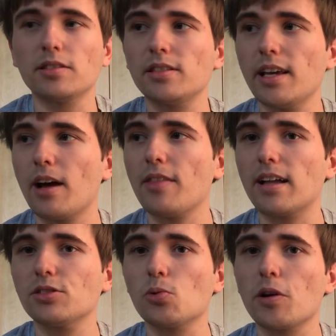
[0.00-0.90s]
See how
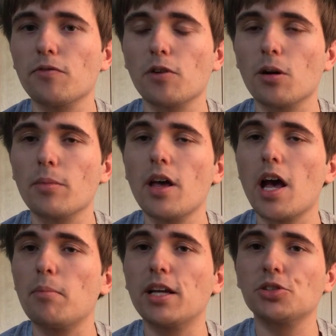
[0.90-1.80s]
that's going from
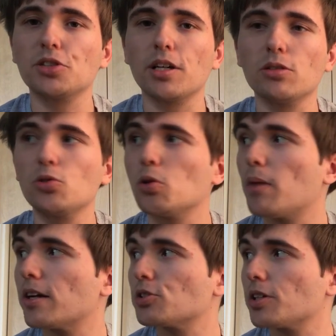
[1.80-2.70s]
a major scale to a
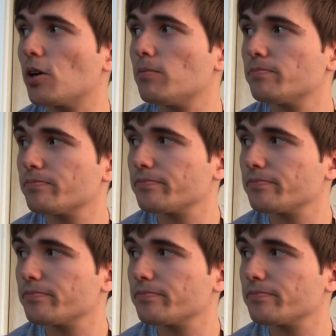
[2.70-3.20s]
minor scale.